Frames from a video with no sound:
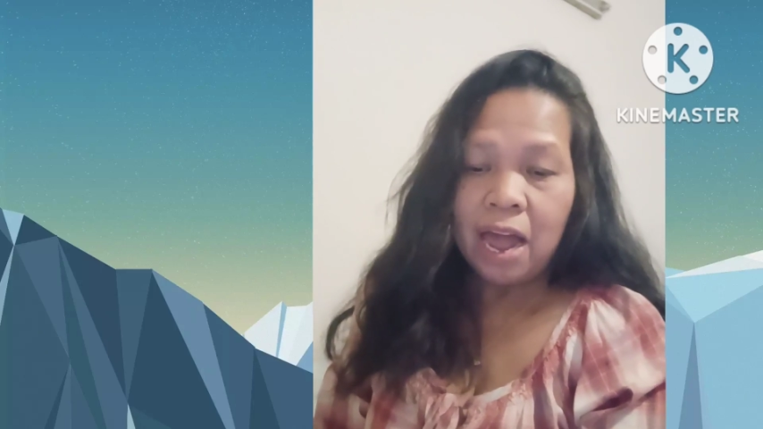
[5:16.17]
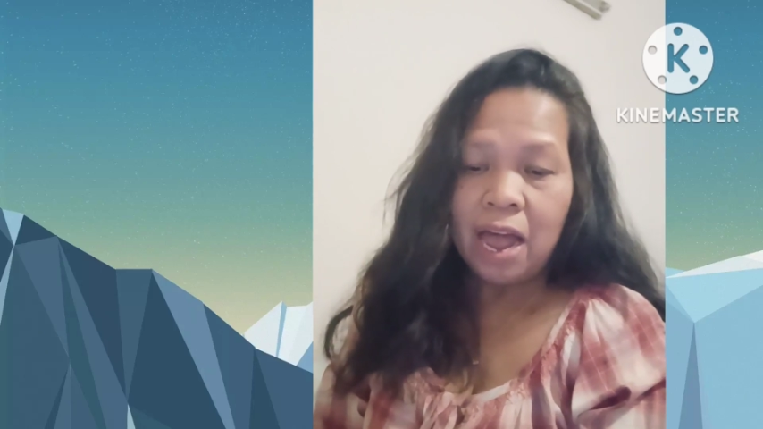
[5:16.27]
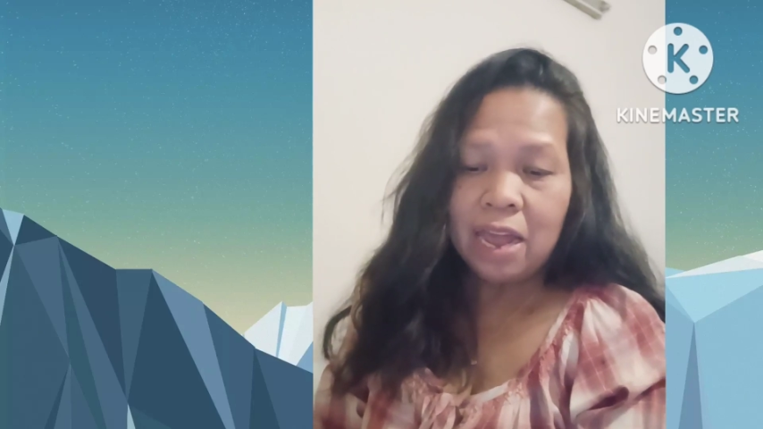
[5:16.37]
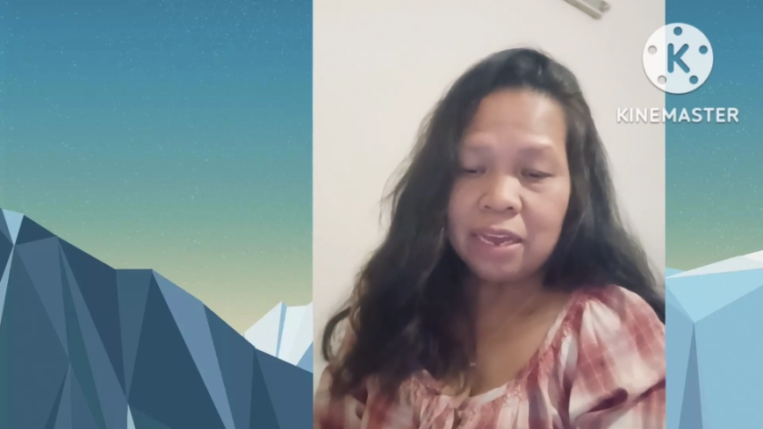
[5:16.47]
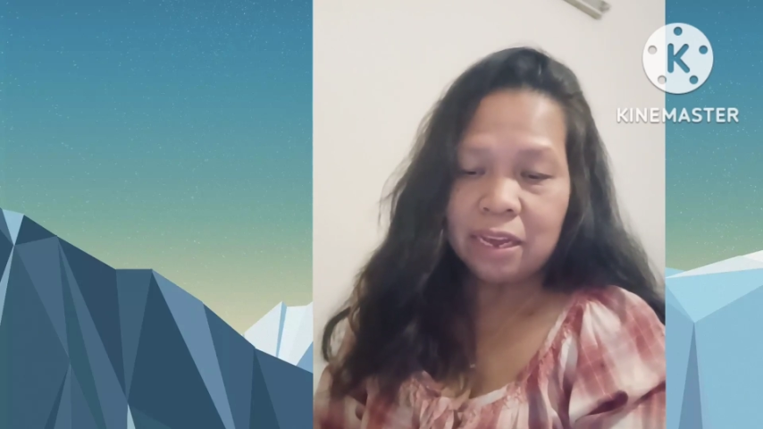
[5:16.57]

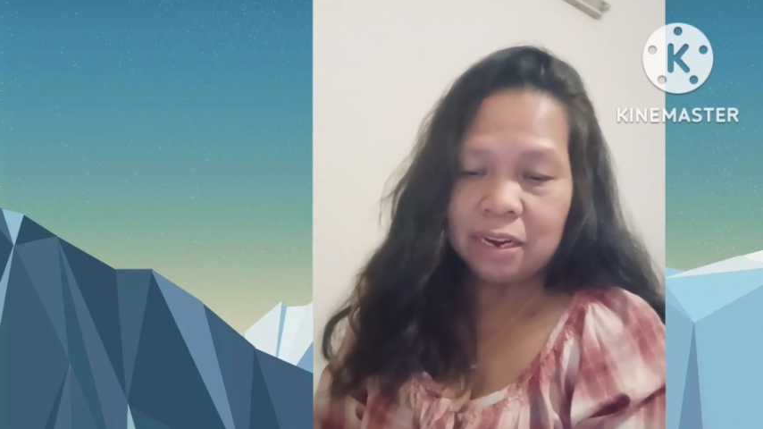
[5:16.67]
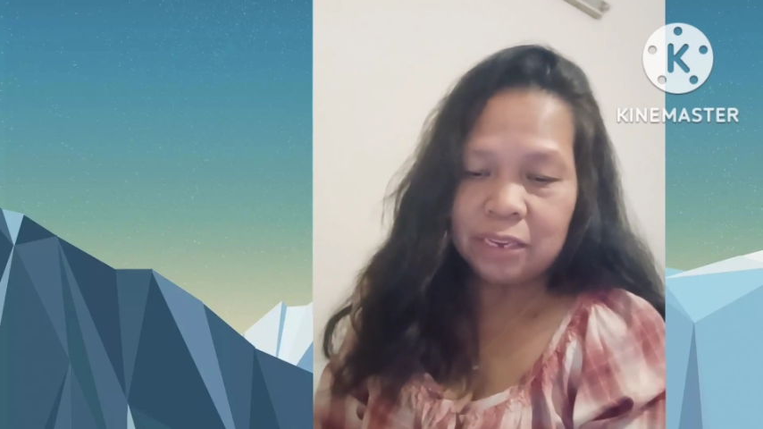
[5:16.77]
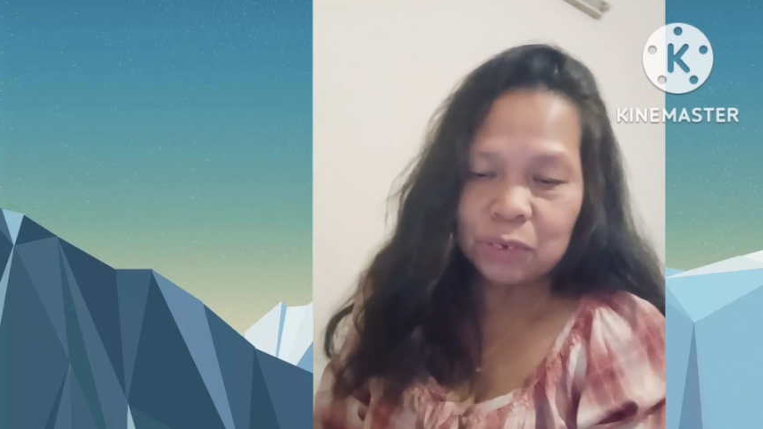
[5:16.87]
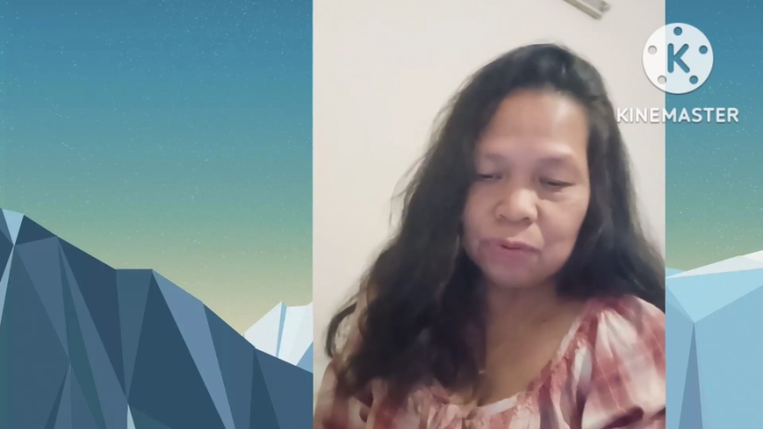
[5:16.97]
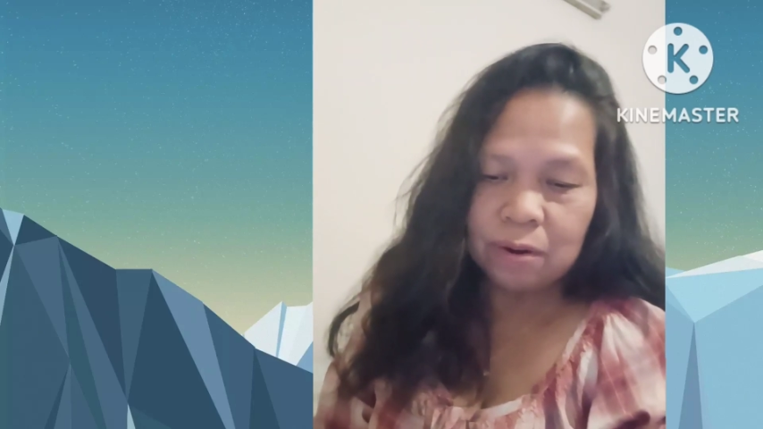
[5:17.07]
And here,
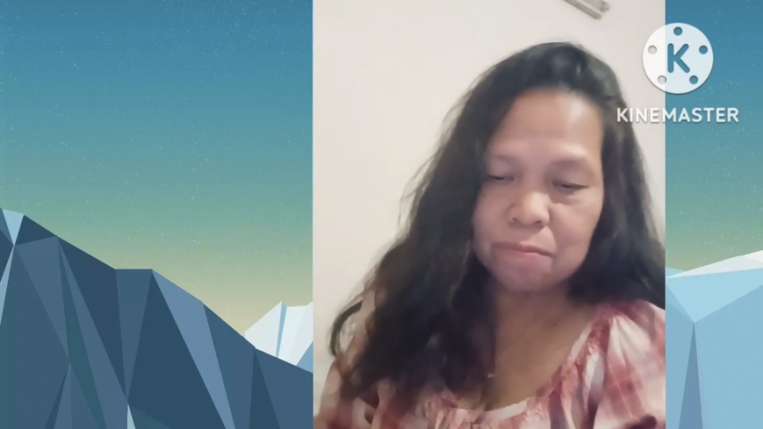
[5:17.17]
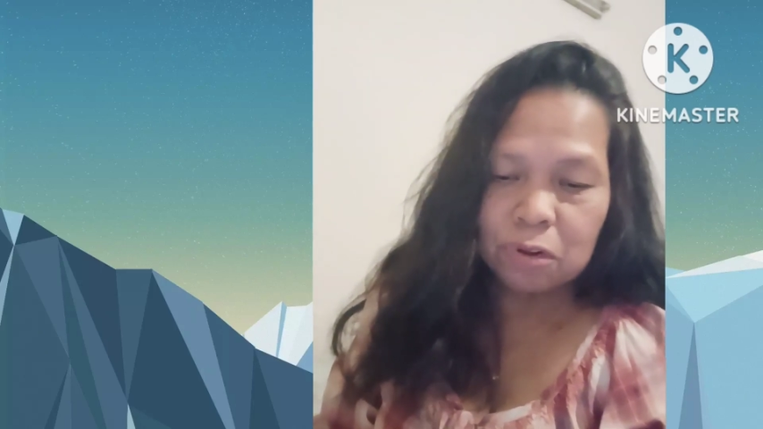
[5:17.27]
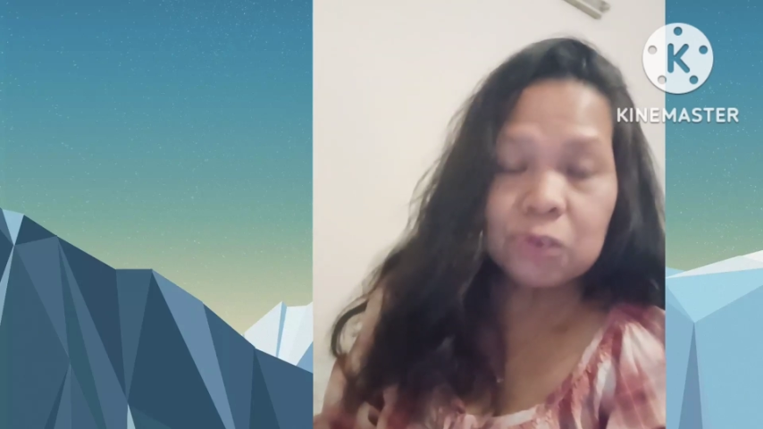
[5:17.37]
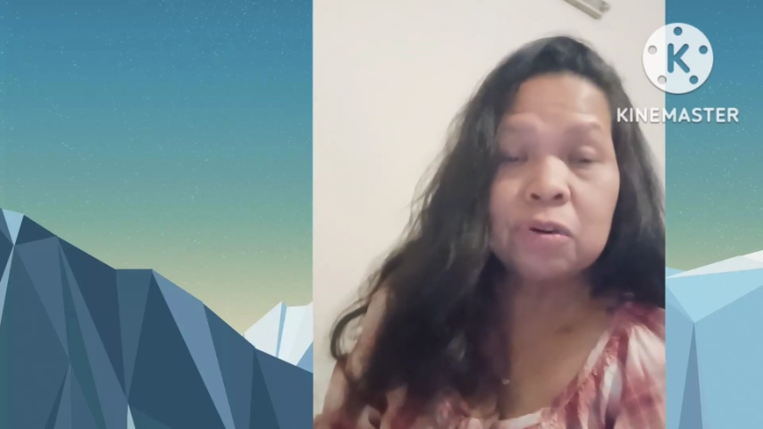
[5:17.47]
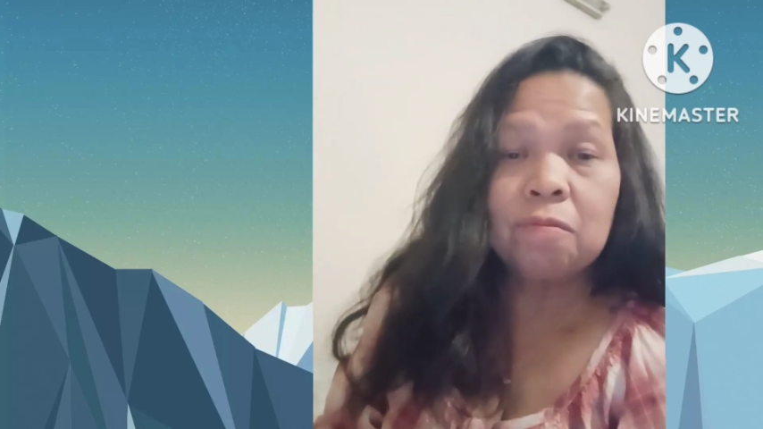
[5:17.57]
this one,
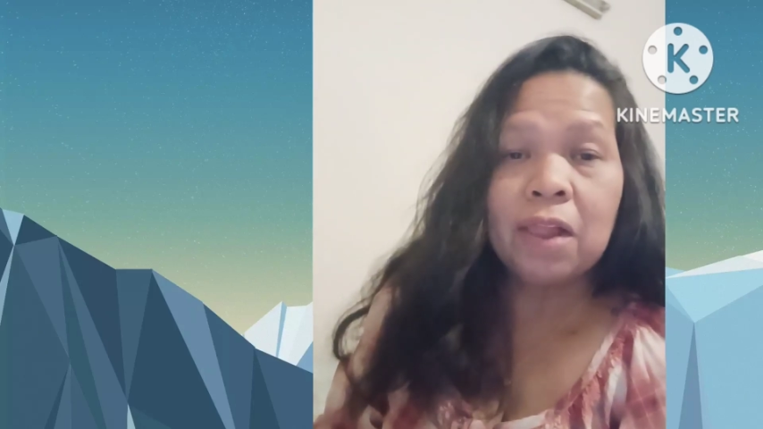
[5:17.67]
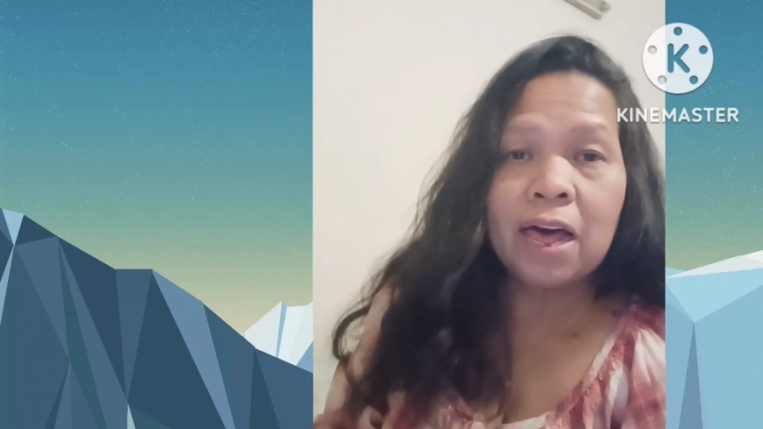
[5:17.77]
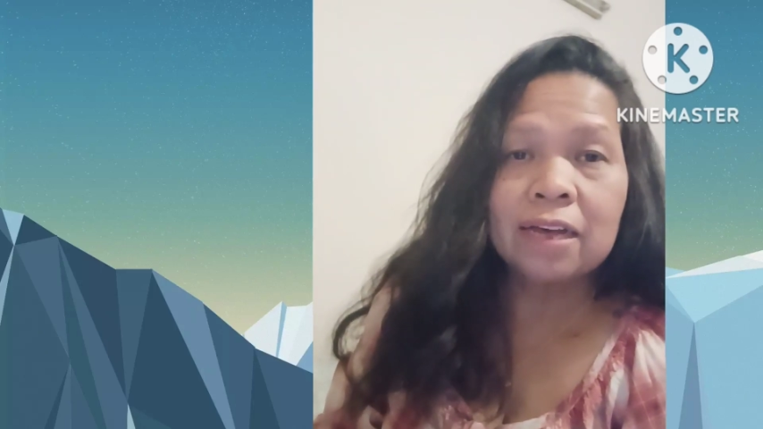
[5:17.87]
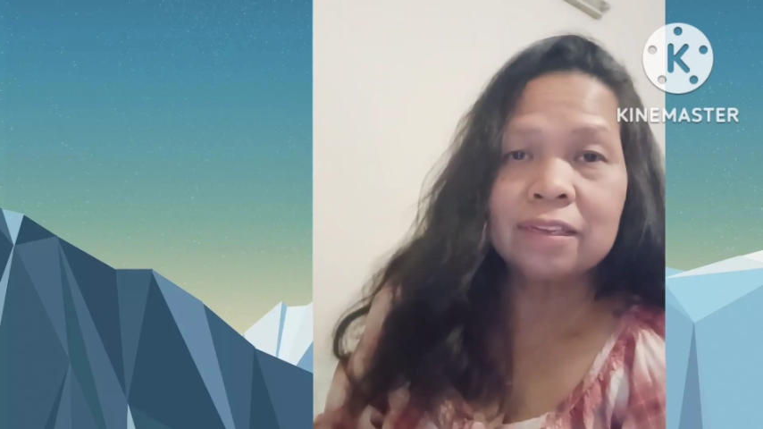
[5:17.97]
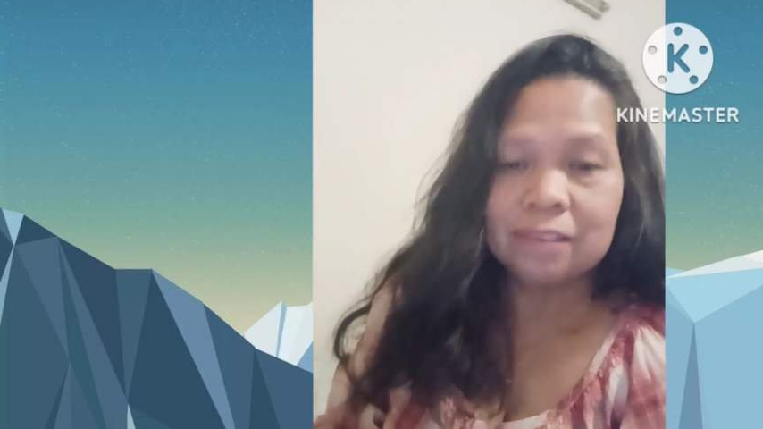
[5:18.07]
Moswa
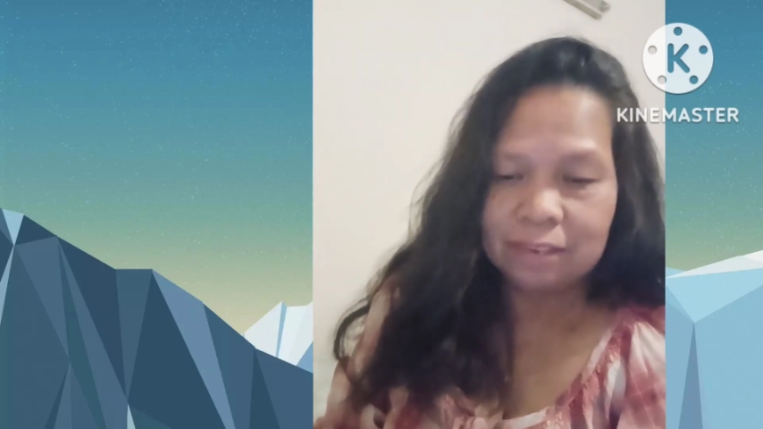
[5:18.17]
Vlog.